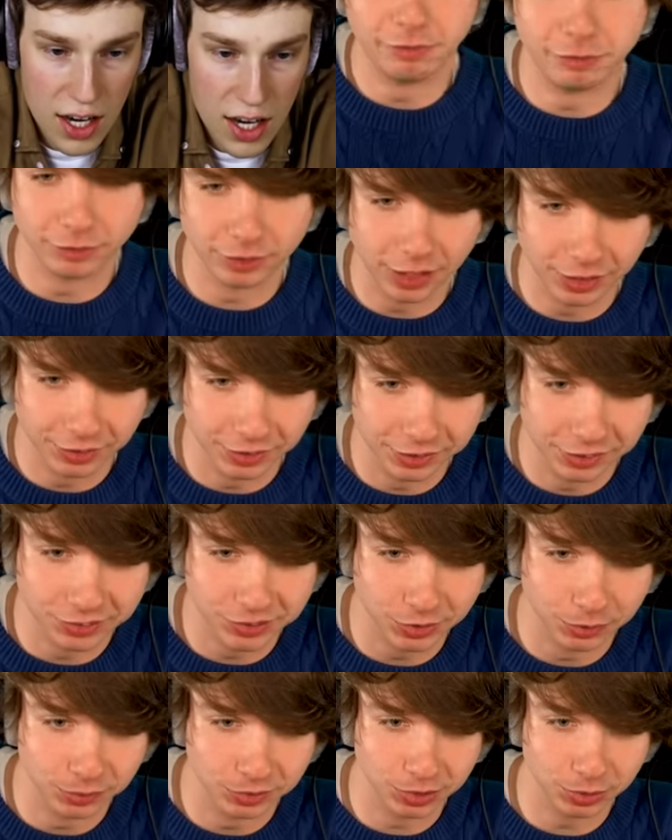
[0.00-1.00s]
I forgot that
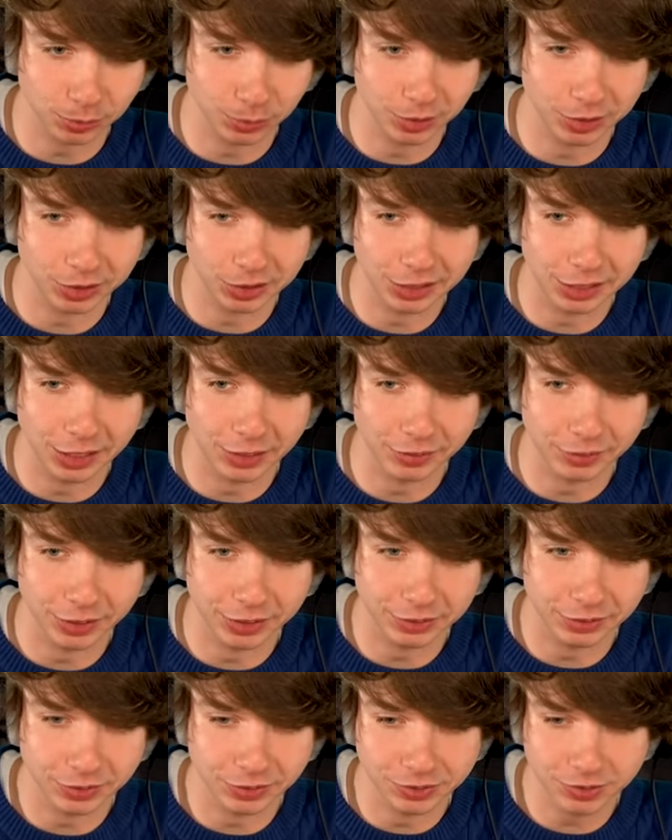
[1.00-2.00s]
these two were just working together
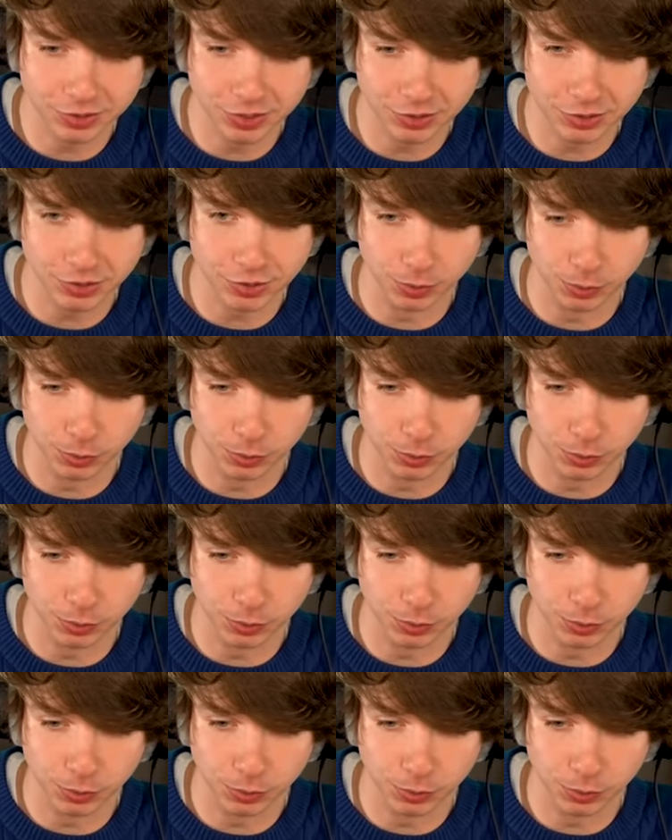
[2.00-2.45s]
like this. That's